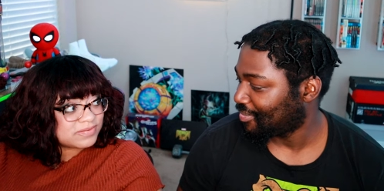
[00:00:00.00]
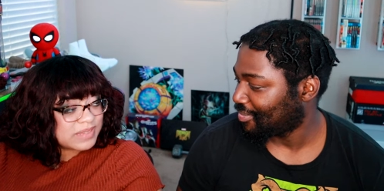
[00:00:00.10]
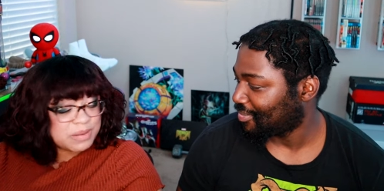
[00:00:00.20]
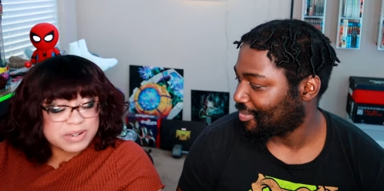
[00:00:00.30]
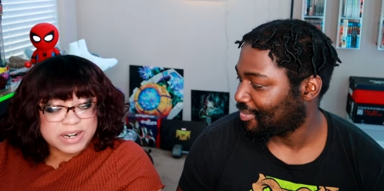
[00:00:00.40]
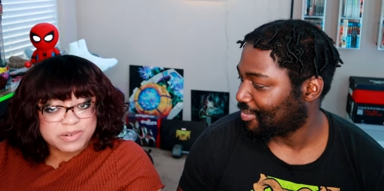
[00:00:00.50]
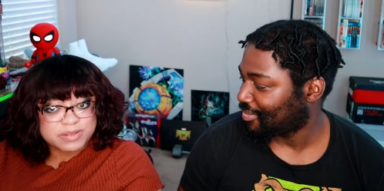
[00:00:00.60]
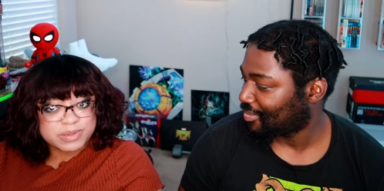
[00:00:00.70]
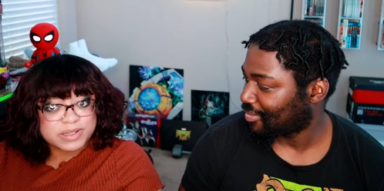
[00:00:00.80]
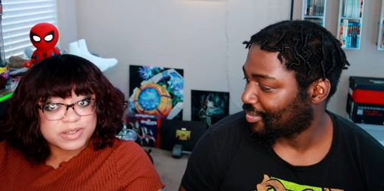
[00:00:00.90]
Speaker 1: I mean, I
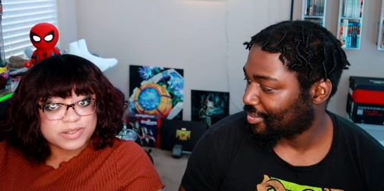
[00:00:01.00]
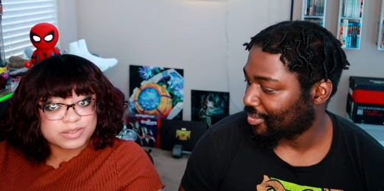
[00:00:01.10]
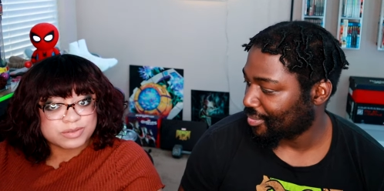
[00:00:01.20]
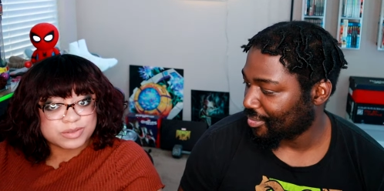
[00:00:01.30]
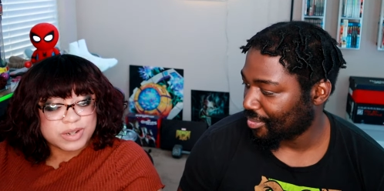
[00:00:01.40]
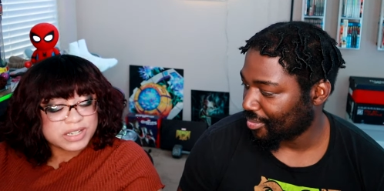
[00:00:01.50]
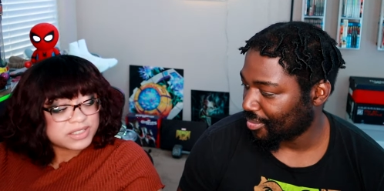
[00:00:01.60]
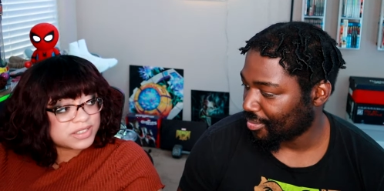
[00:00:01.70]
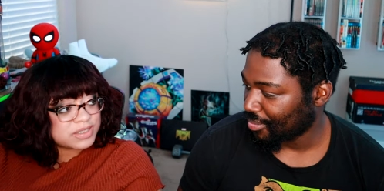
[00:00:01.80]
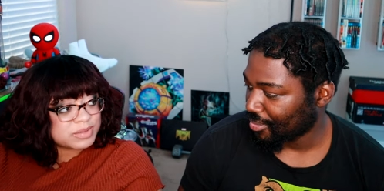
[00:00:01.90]
wouldn't put it on because we was
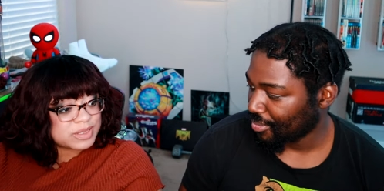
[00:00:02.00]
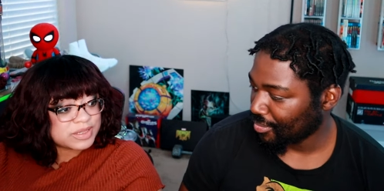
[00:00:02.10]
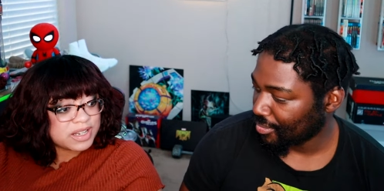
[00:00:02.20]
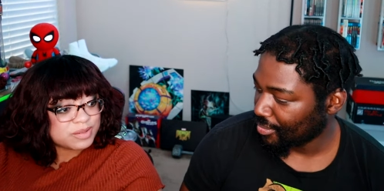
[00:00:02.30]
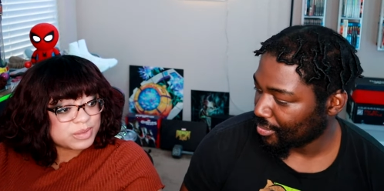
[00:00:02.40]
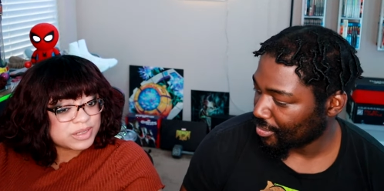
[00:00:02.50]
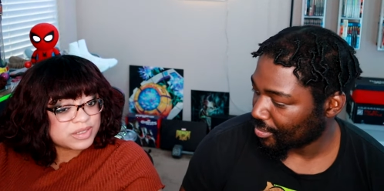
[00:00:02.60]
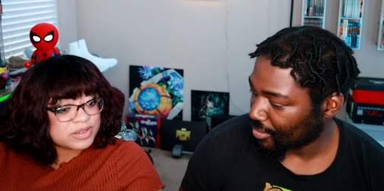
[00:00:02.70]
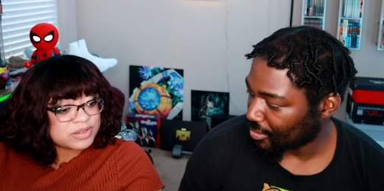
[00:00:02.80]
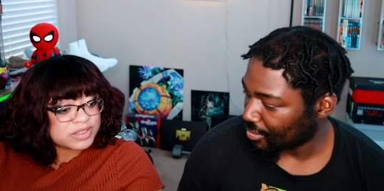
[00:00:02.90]
watching TMNT. I
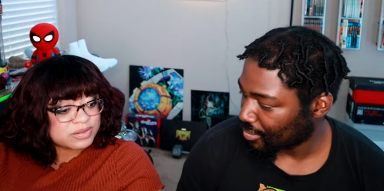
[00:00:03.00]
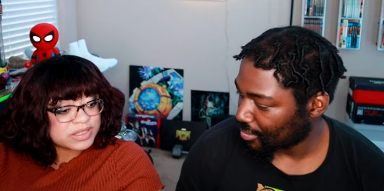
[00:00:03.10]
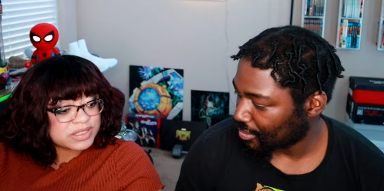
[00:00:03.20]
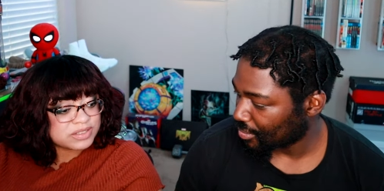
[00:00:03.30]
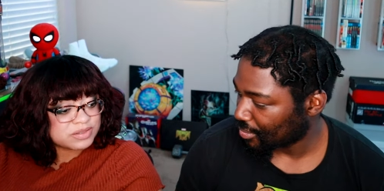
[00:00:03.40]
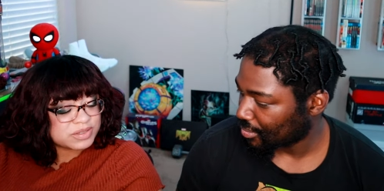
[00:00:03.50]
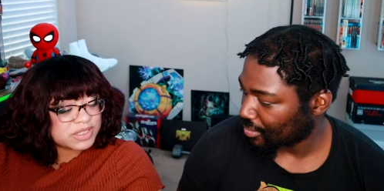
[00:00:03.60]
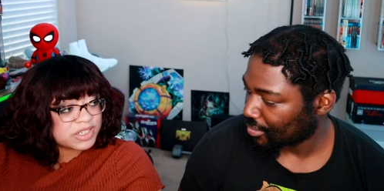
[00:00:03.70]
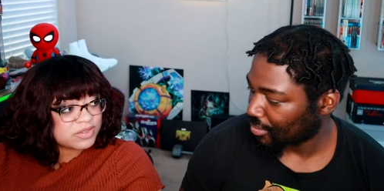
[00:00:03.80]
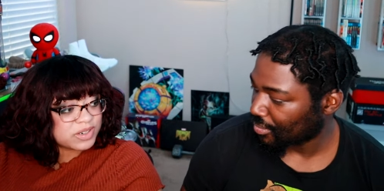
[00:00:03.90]
put it on because it
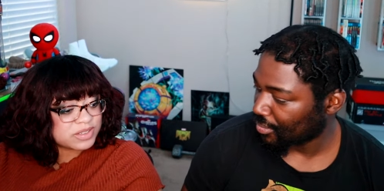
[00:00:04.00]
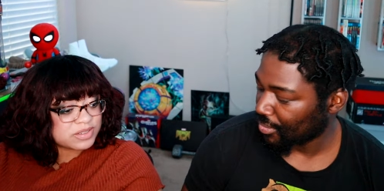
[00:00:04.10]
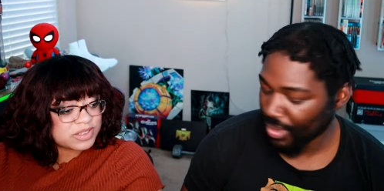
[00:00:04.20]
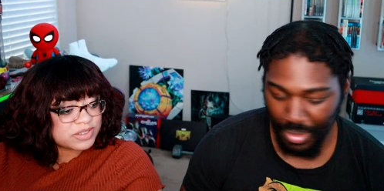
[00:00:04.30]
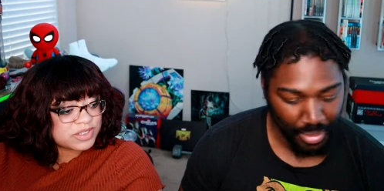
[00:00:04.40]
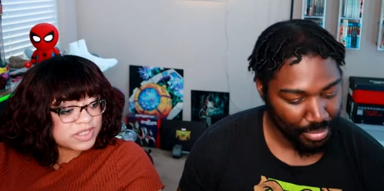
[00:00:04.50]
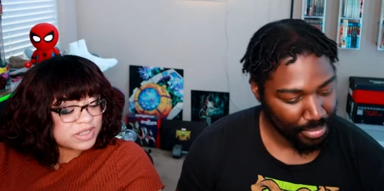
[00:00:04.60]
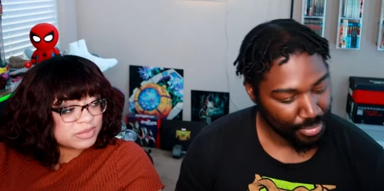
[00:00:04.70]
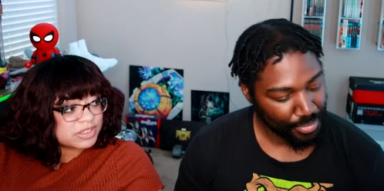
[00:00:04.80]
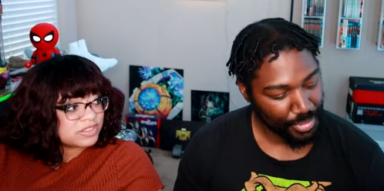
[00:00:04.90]
was the anniversary and you didn't
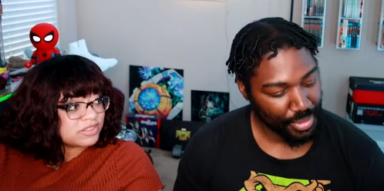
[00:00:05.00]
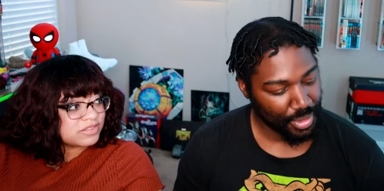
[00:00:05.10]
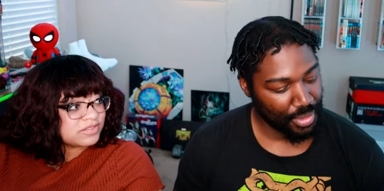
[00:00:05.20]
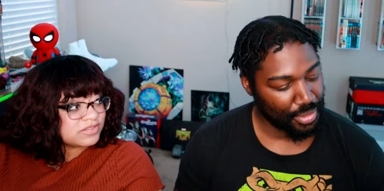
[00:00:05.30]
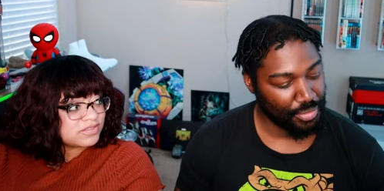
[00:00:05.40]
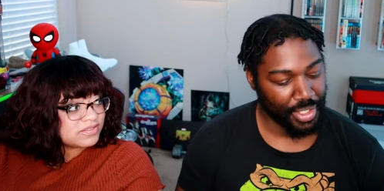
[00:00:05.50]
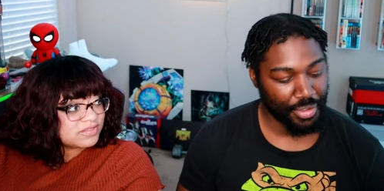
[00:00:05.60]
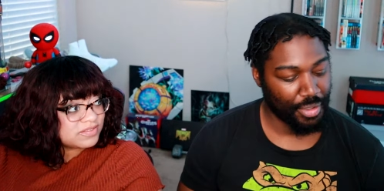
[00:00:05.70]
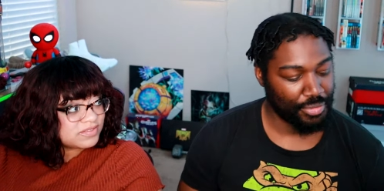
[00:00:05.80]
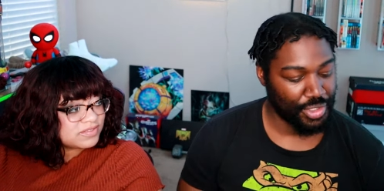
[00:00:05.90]
tell me. See, you
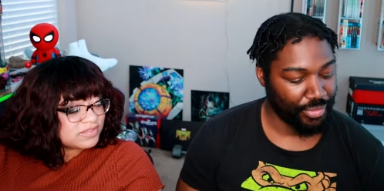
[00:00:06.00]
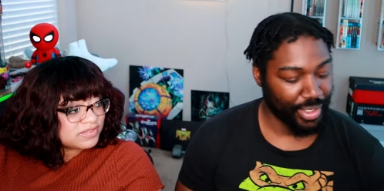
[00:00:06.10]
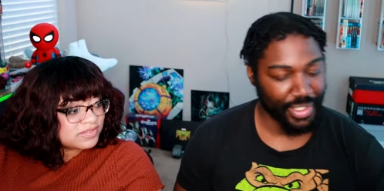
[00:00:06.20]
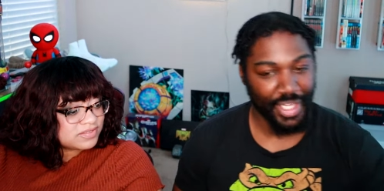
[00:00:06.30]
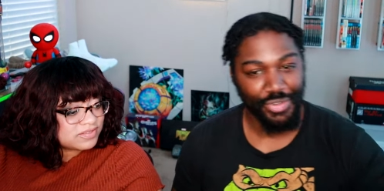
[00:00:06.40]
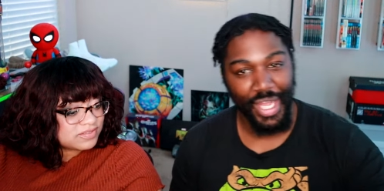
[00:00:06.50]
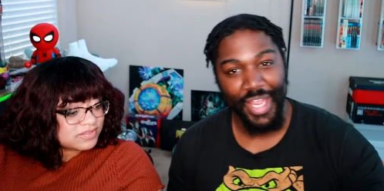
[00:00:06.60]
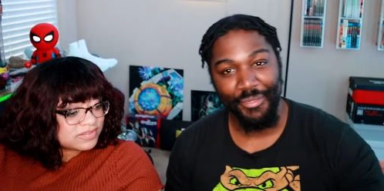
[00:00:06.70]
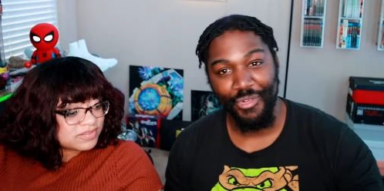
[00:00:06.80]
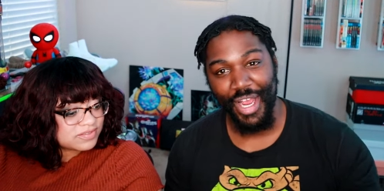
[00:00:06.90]
Speaker 2: ain't an OG right there. That's
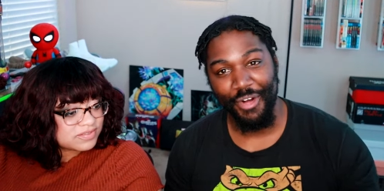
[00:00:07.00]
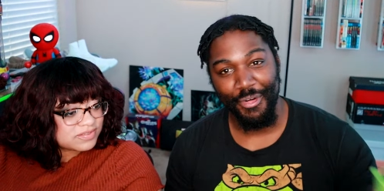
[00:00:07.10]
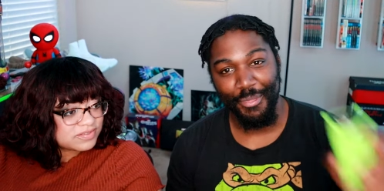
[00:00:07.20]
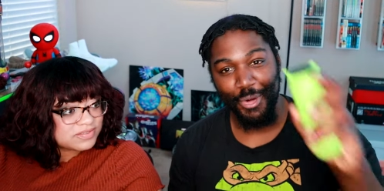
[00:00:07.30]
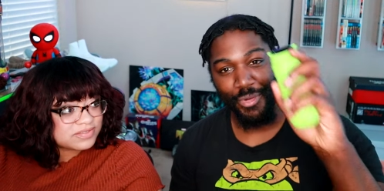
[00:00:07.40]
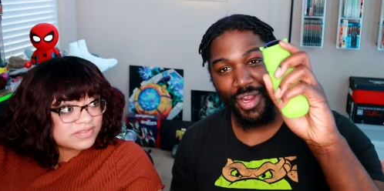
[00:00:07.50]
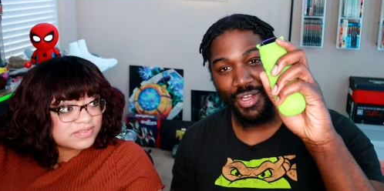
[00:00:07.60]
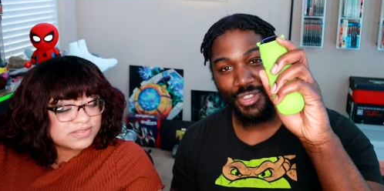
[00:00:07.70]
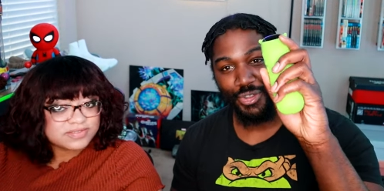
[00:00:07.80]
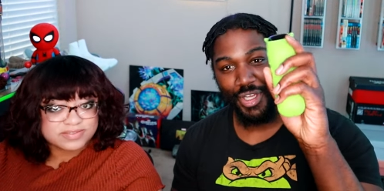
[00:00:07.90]
why I have grabbed a remote right
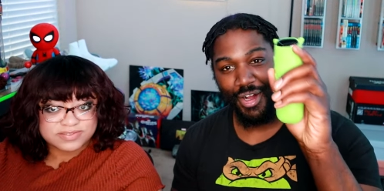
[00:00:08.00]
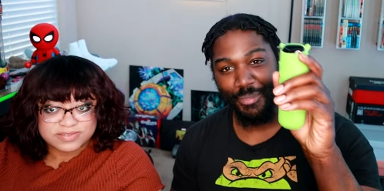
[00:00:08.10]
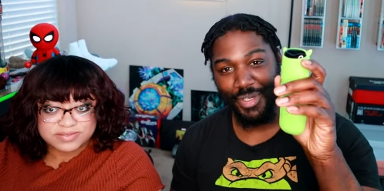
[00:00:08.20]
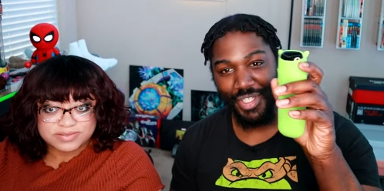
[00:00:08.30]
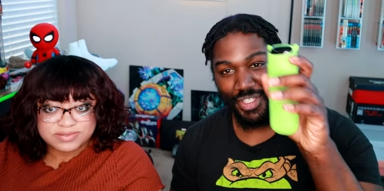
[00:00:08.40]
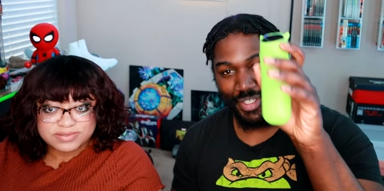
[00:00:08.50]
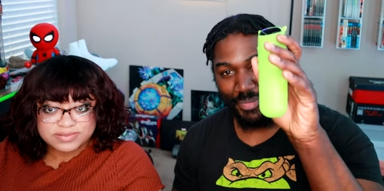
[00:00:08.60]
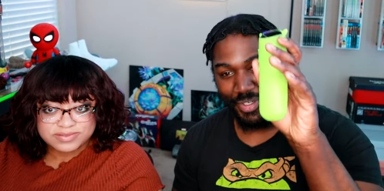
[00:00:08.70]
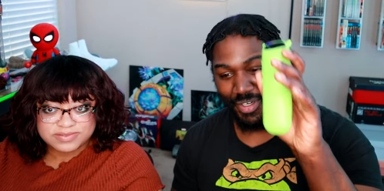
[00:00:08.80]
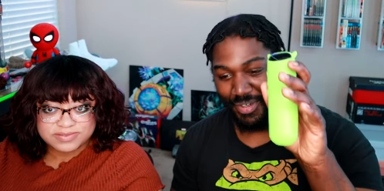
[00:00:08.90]
here too, y'all. I'll put this
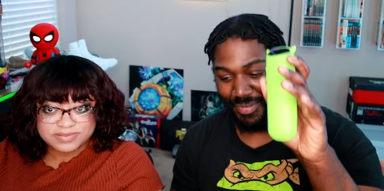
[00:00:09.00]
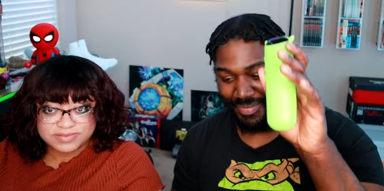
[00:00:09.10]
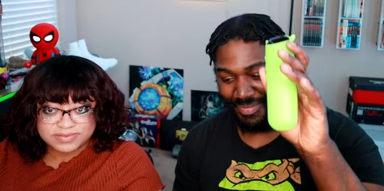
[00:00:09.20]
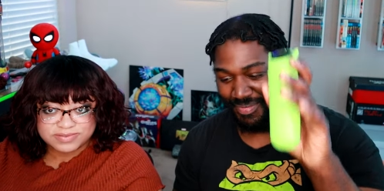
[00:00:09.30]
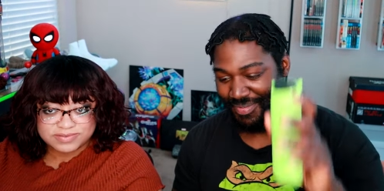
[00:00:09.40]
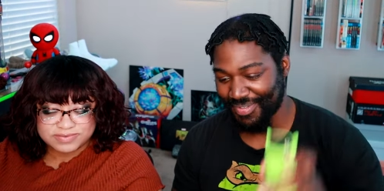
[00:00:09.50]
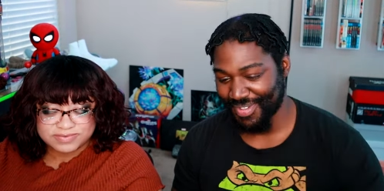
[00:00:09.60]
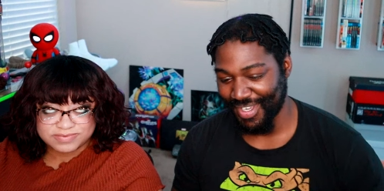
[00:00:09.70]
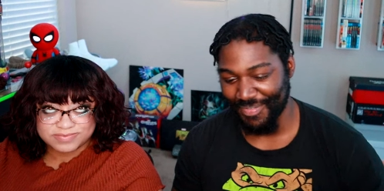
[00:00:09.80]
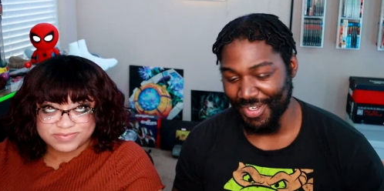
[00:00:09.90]
up in there,
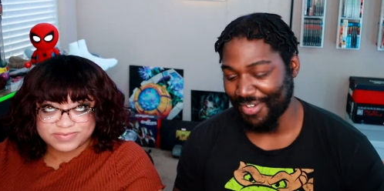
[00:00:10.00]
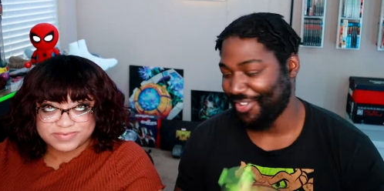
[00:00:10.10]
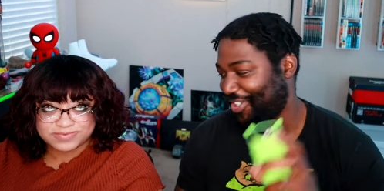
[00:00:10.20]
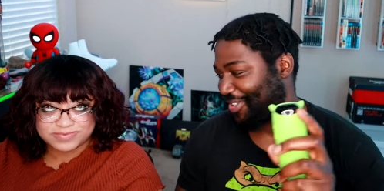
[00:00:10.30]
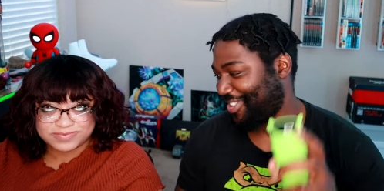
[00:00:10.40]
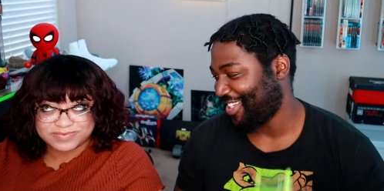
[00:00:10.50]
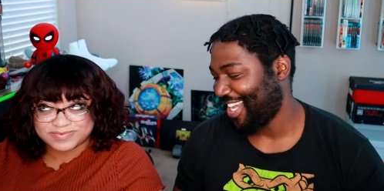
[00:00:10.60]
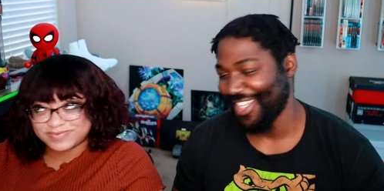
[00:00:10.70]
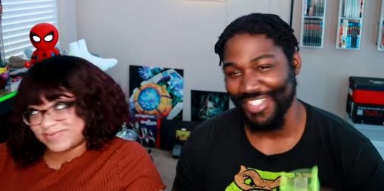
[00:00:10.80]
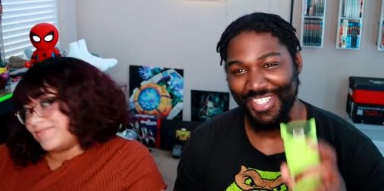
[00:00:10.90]
even though it's just
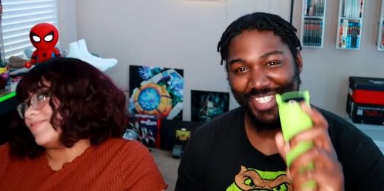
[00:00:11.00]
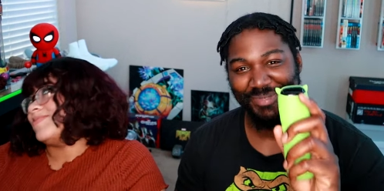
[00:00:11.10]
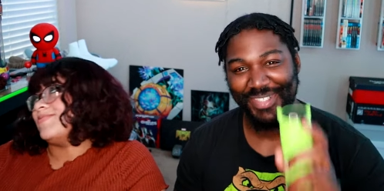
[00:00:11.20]
casually sitting